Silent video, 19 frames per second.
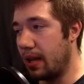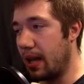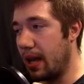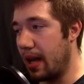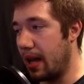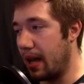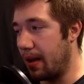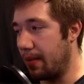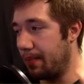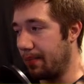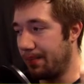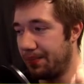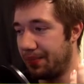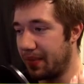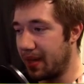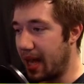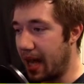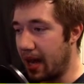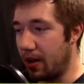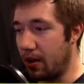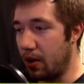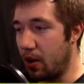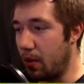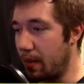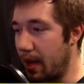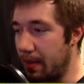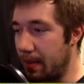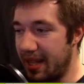I don't
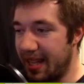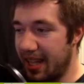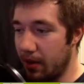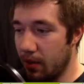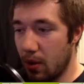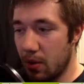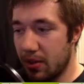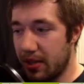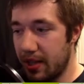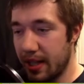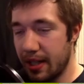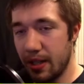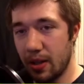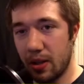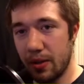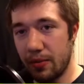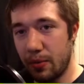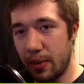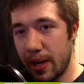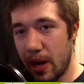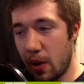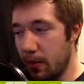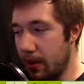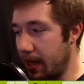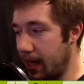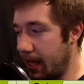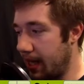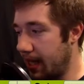know, maybe Hero Signal if we
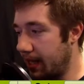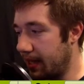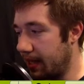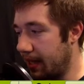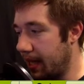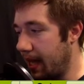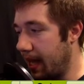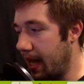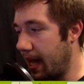don't need it,